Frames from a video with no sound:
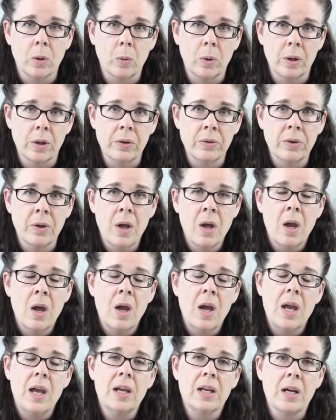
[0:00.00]
with.
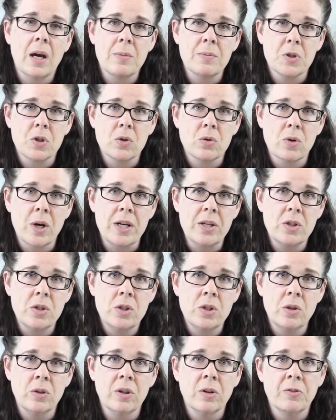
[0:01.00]
It comes straight
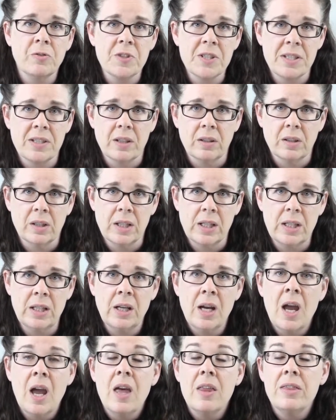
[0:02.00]
to their
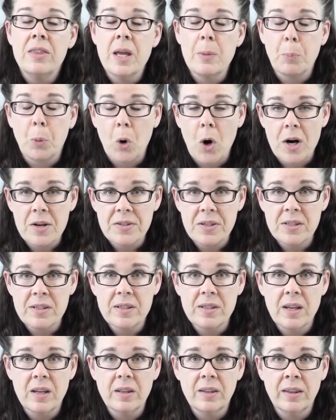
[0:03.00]
facility. They
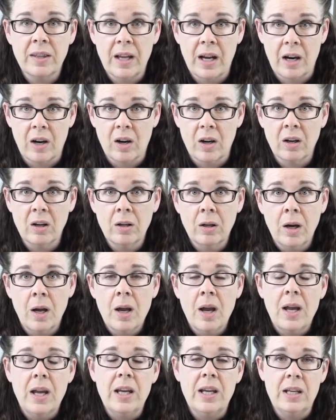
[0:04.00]
process it there
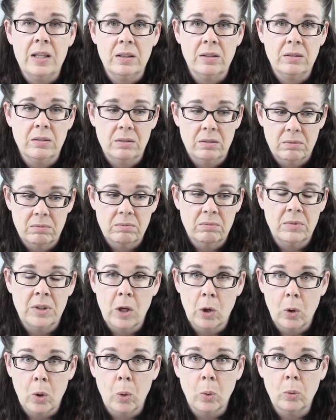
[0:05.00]
in
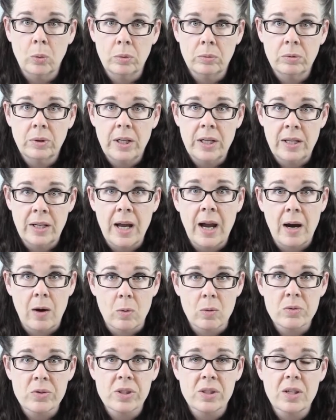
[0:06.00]
their own
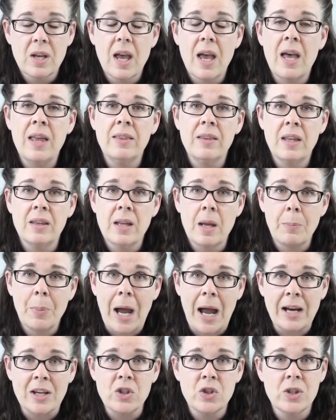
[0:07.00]
in-house, and then they
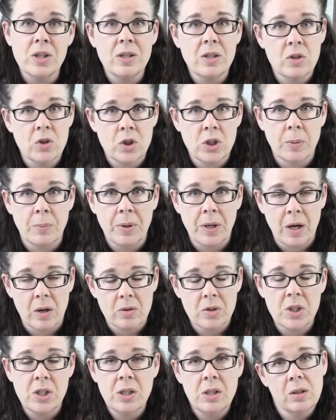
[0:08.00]
package it and ship it
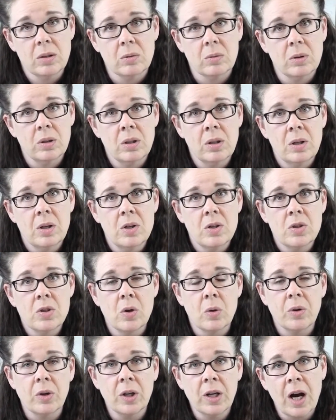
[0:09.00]
out to you.
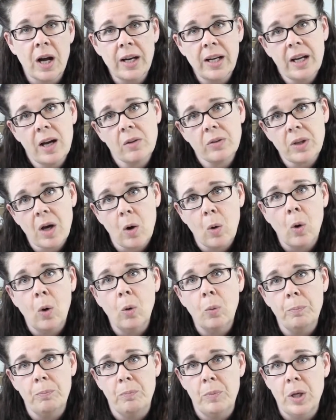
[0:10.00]
So they're cutting out that
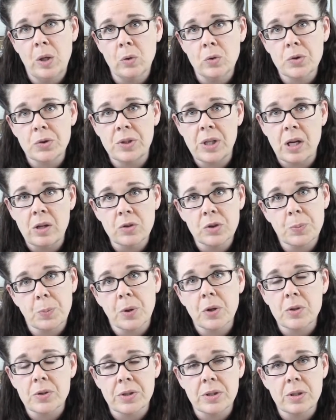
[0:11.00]
whole middle
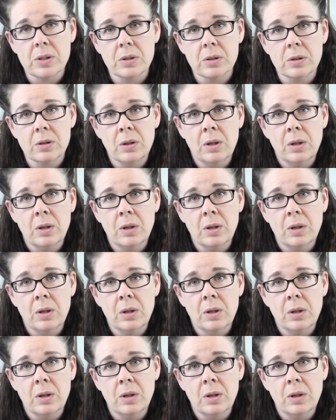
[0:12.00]
salesperson,